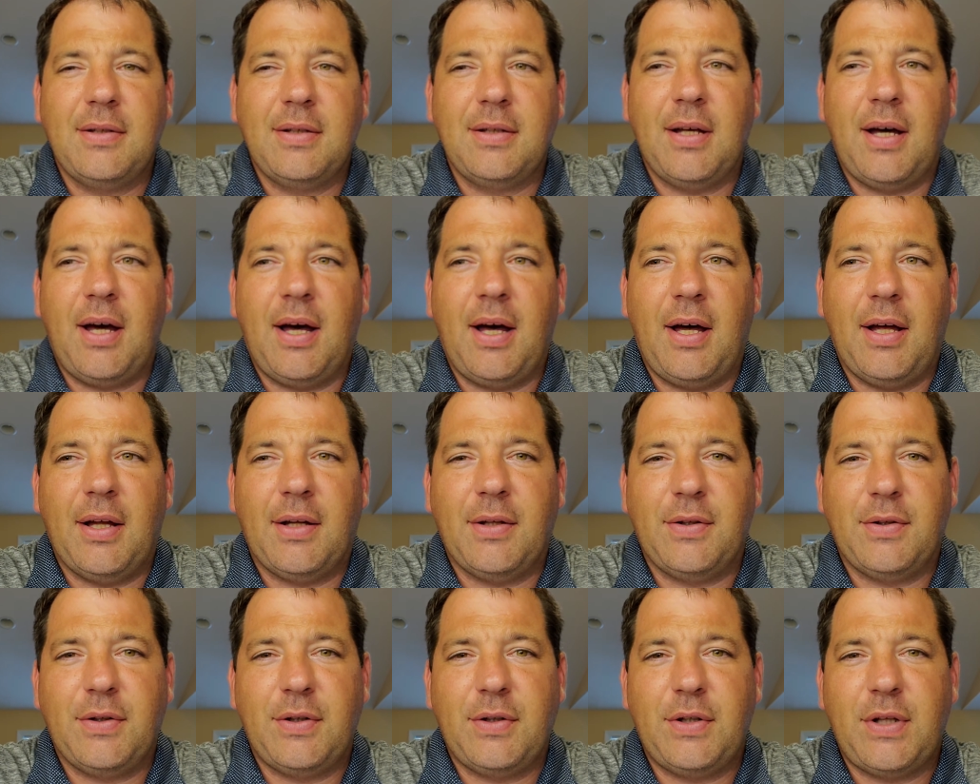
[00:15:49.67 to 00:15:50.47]

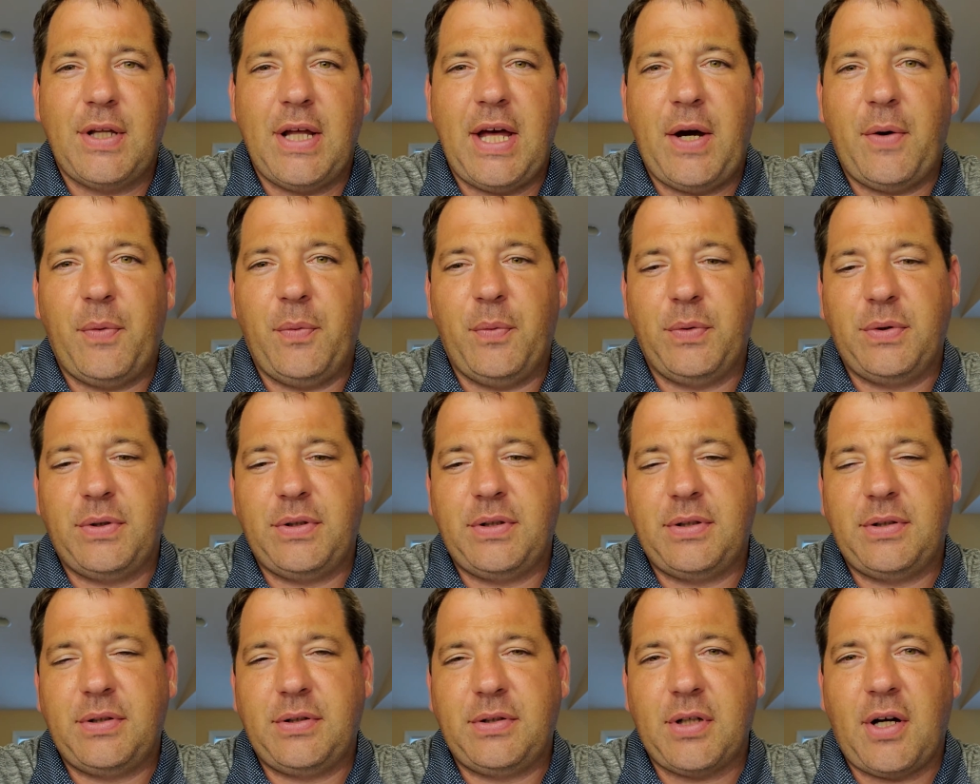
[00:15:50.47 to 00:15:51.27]
That
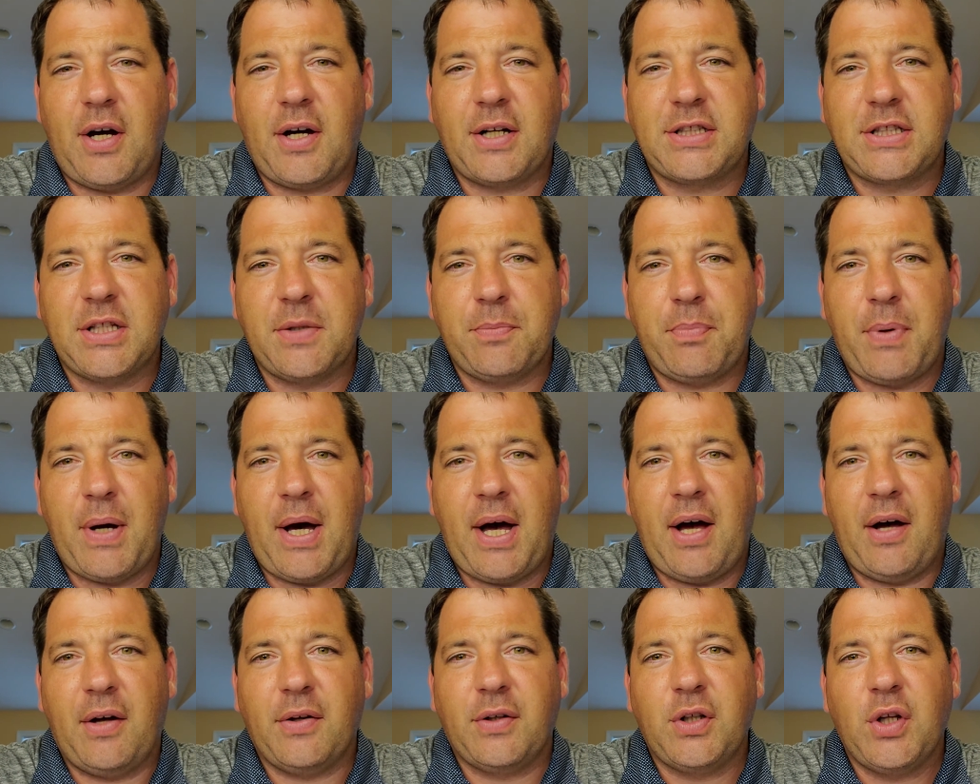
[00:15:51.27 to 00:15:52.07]
talks
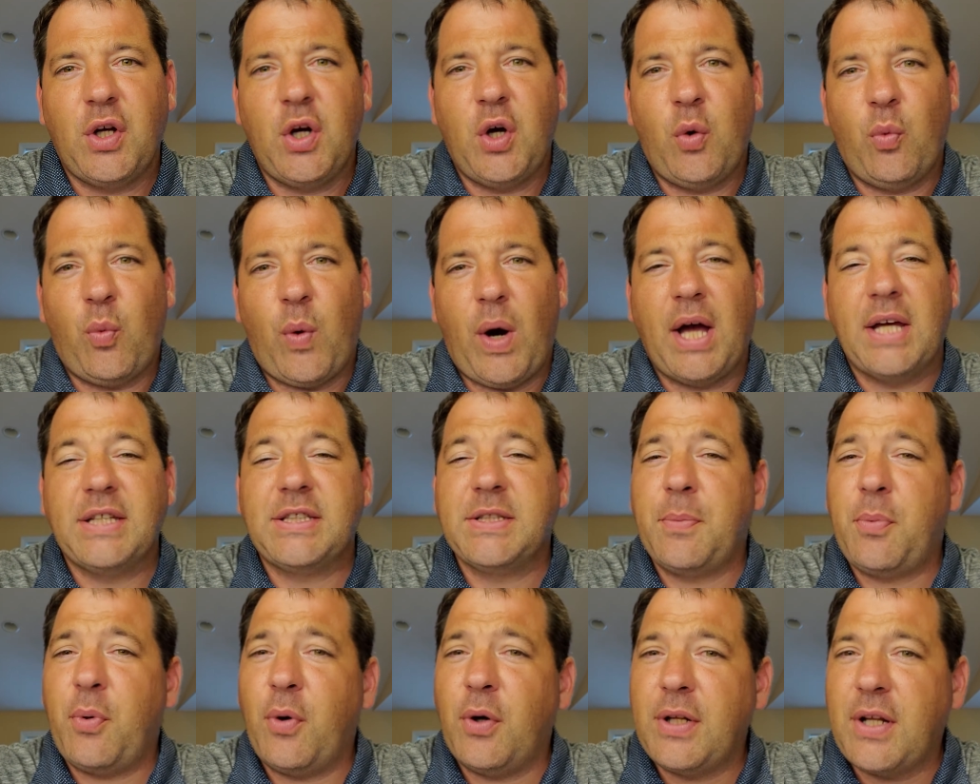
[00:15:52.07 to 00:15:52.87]
about why it's
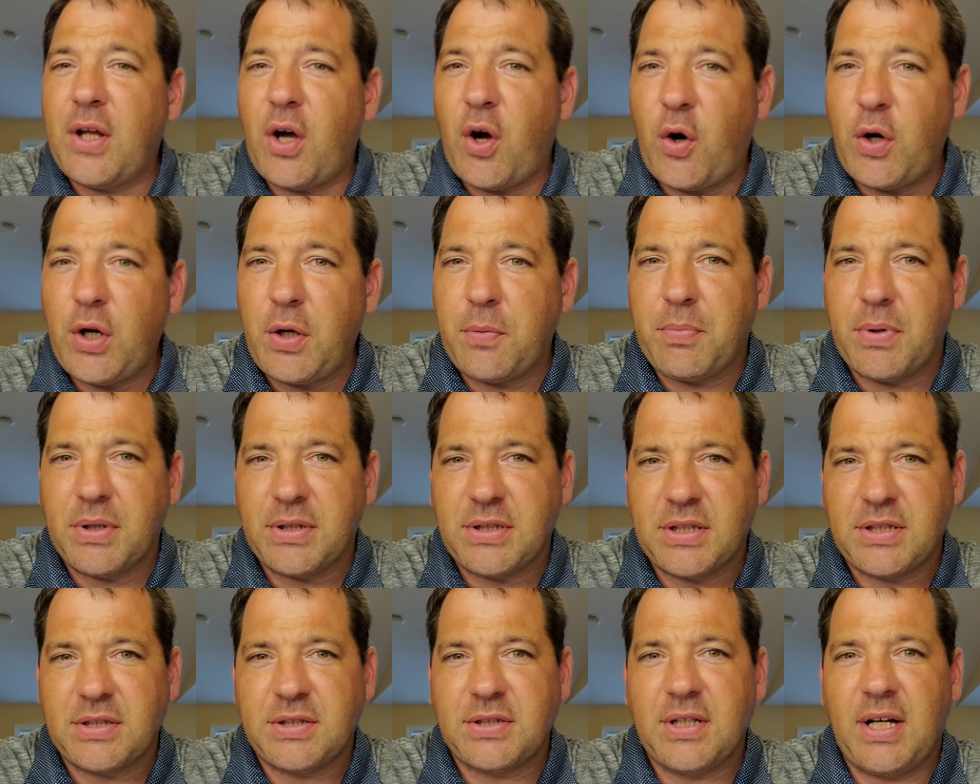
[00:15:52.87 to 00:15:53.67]
important to own a
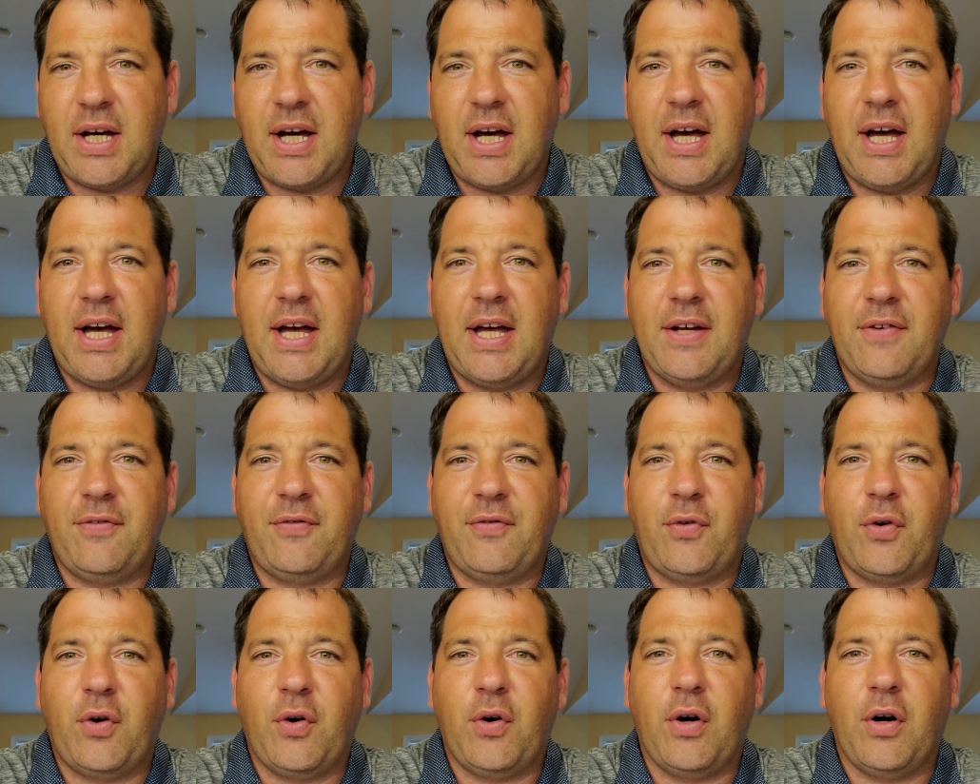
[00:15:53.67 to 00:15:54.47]
business
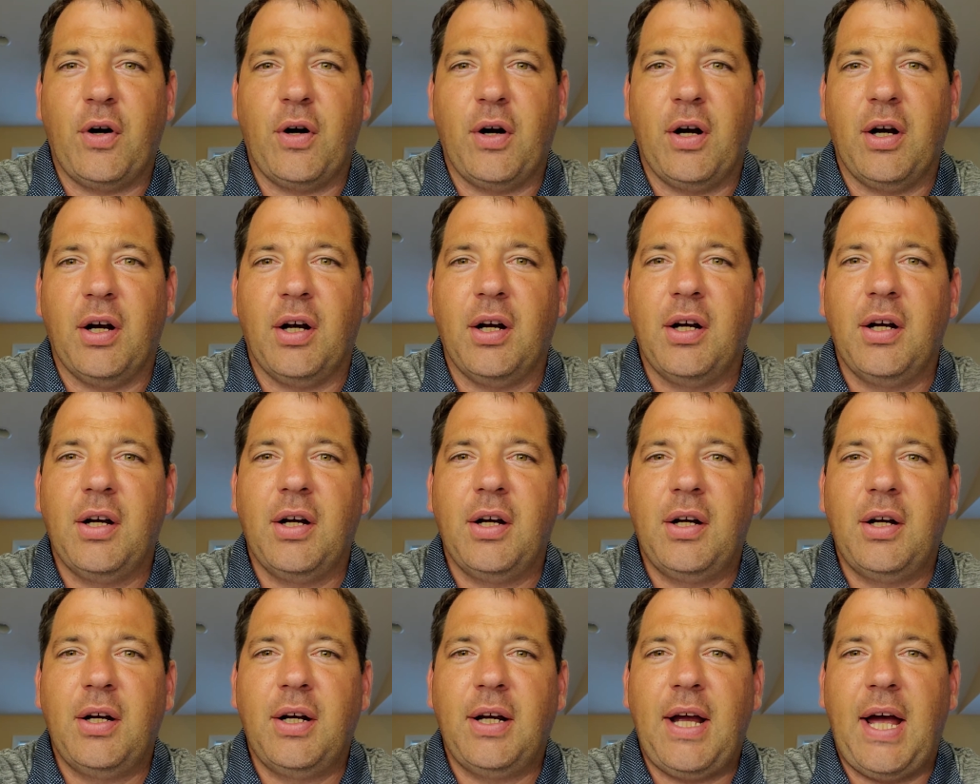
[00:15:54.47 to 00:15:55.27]
for
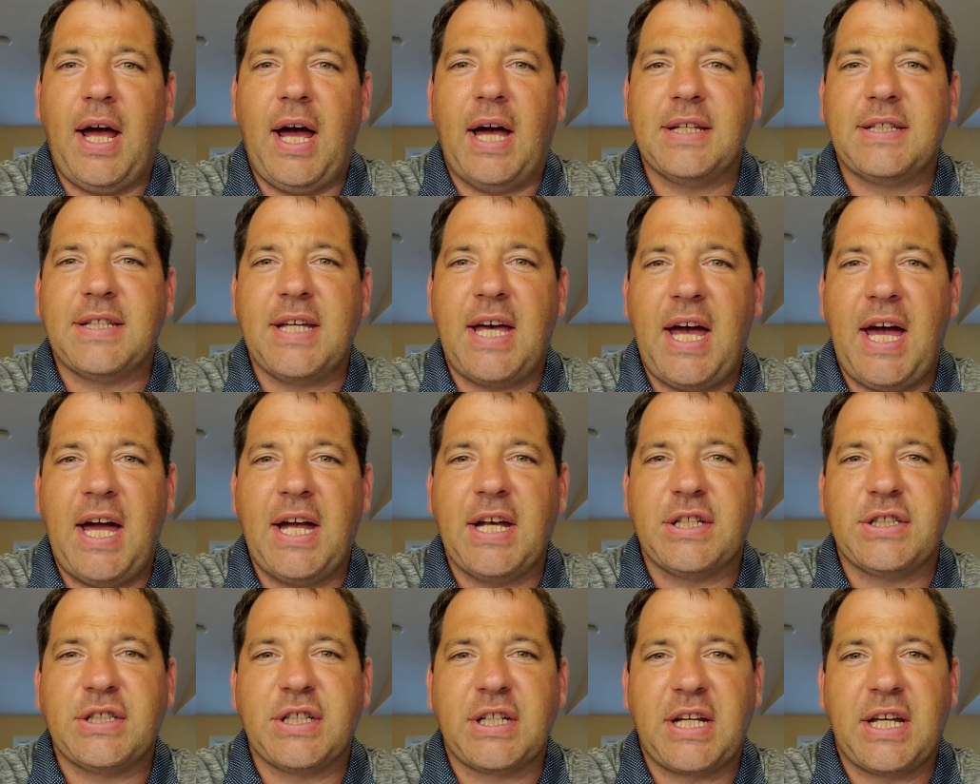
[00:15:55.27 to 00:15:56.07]
as a
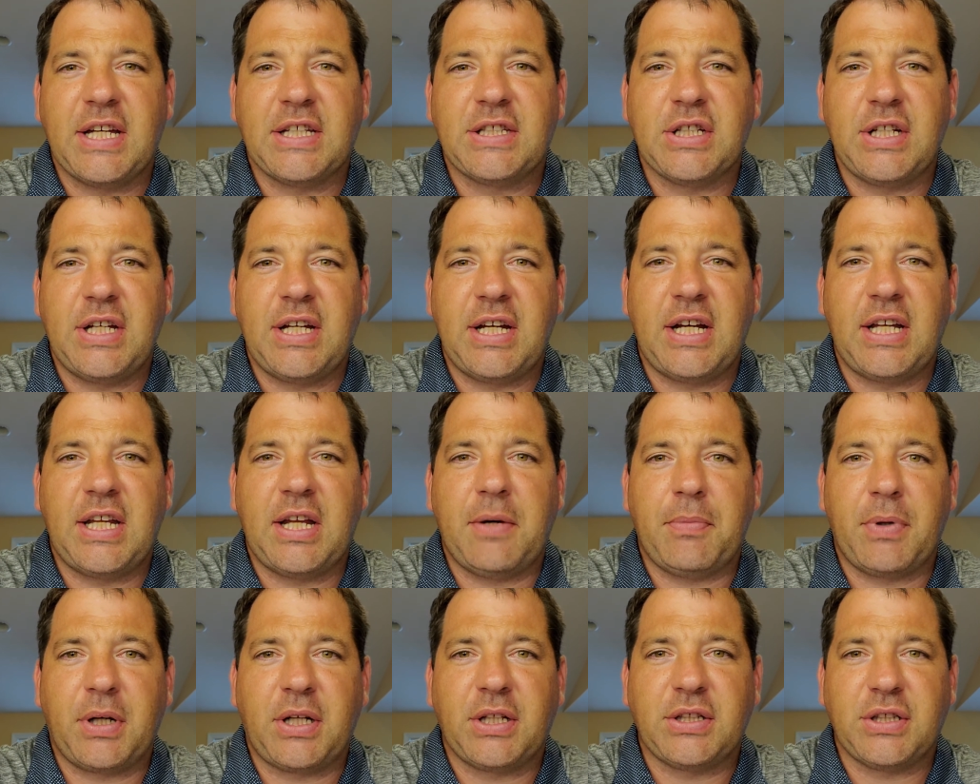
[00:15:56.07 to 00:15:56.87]
hedge against
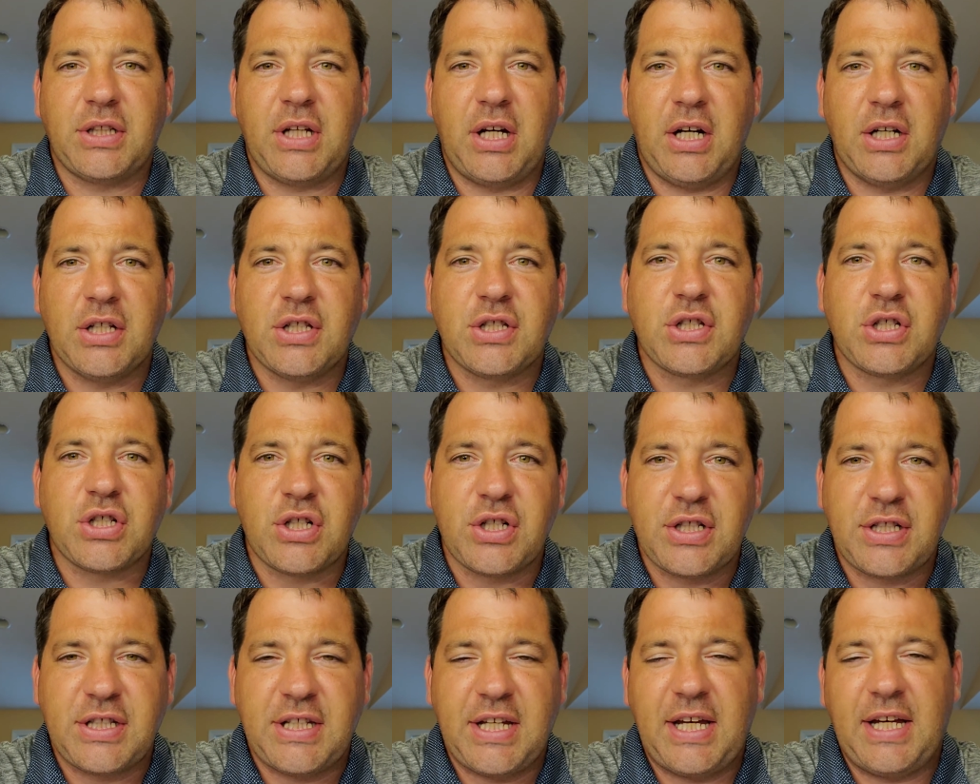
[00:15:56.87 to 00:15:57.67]
economic
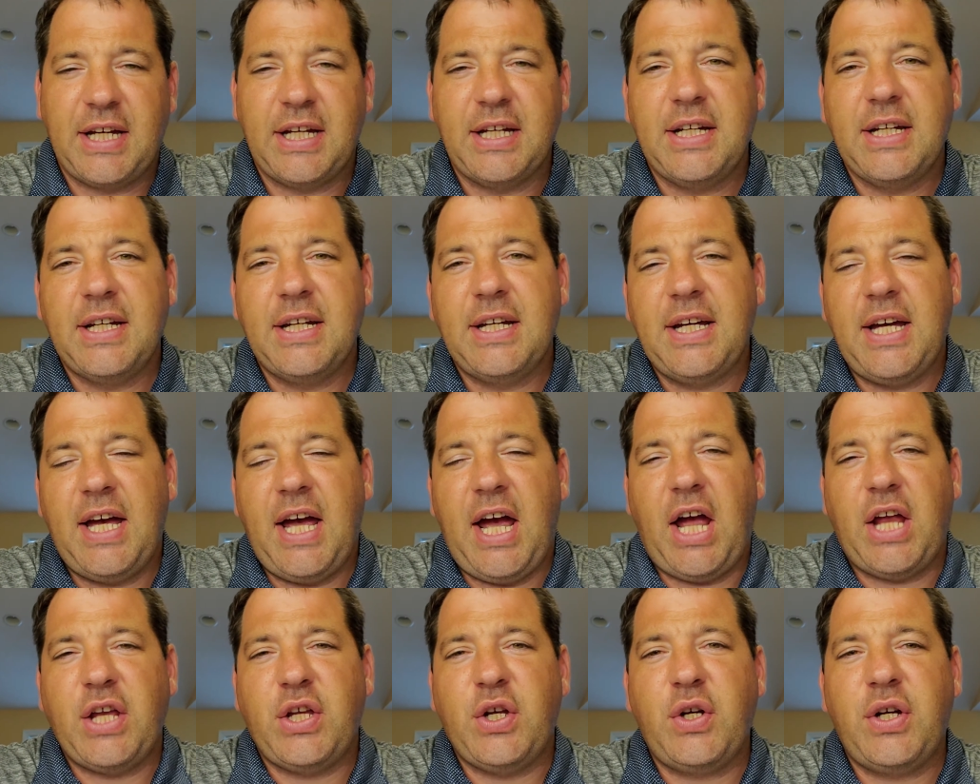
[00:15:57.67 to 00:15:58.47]
uncertainty.
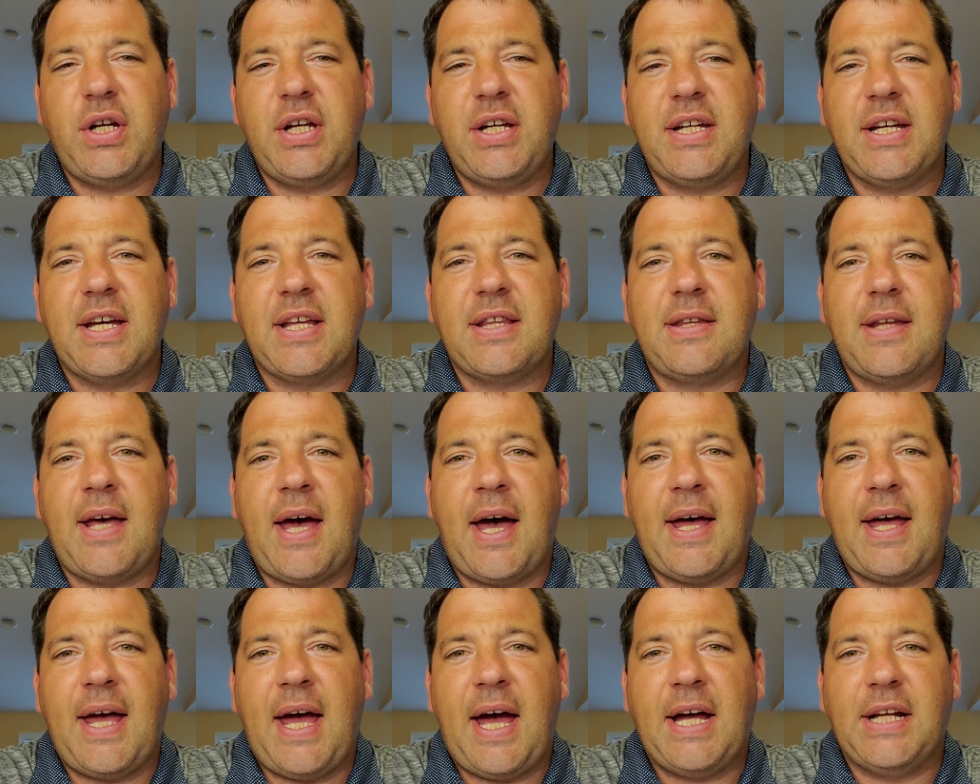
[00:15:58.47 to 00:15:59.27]
And you can get
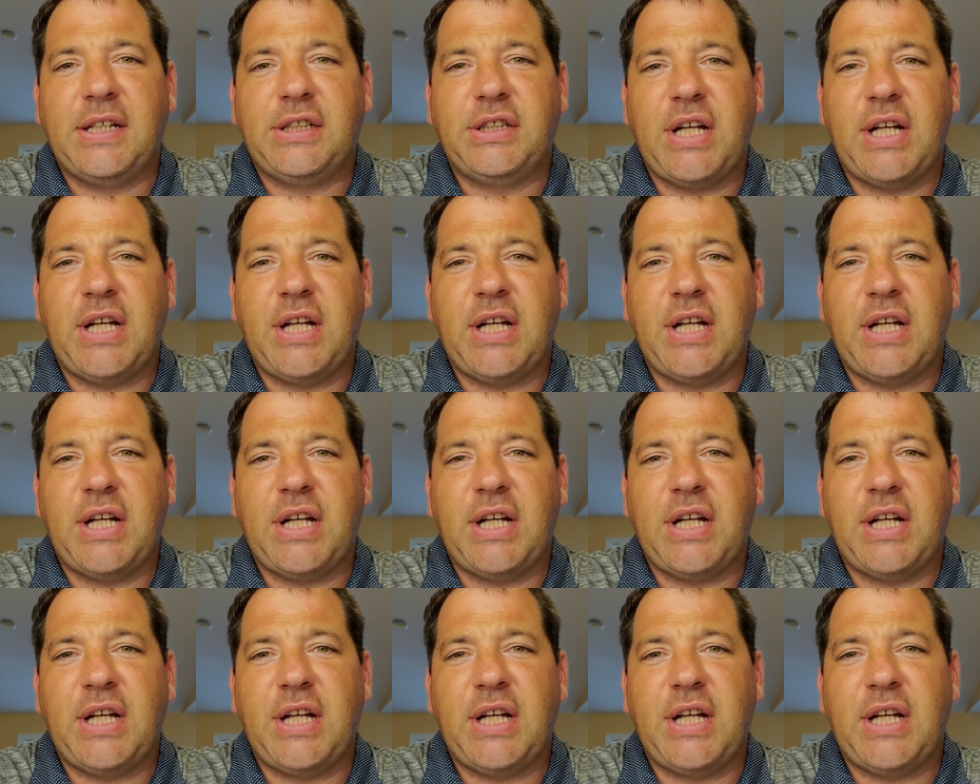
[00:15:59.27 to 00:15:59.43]
that at